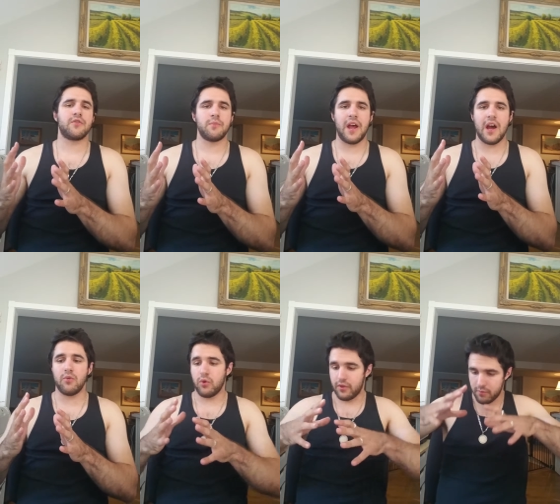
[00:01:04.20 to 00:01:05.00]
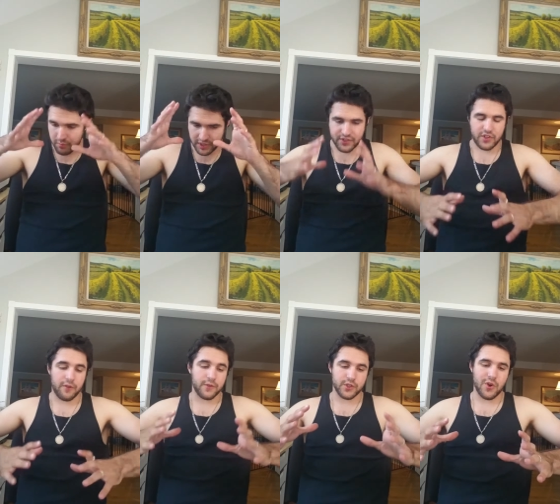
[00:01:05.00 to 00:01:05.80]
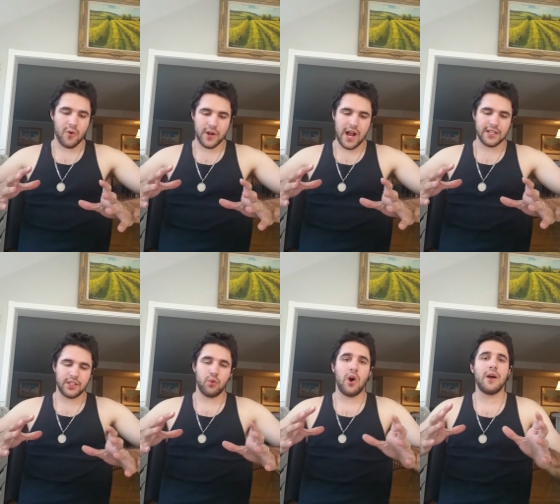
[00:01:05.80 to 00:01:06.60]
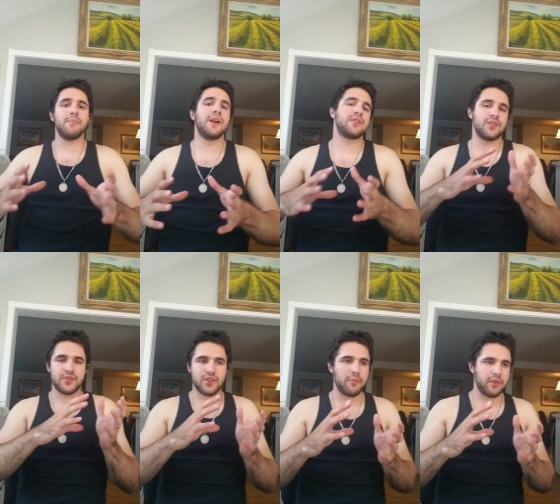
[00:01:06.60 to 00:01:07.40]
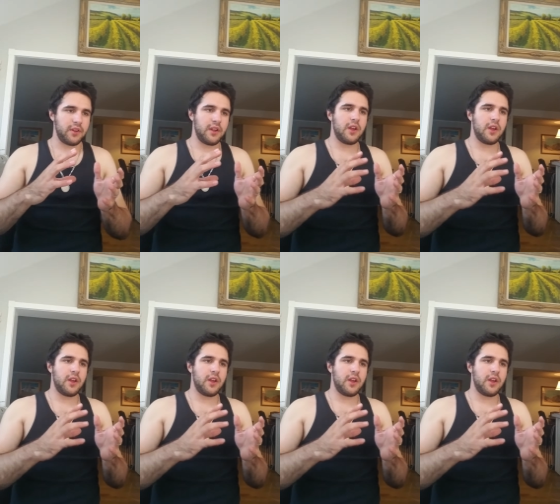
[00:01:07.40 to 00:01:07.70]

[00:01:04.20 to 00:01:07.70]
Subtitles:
from now where the big stuff is going on and you want to mention something.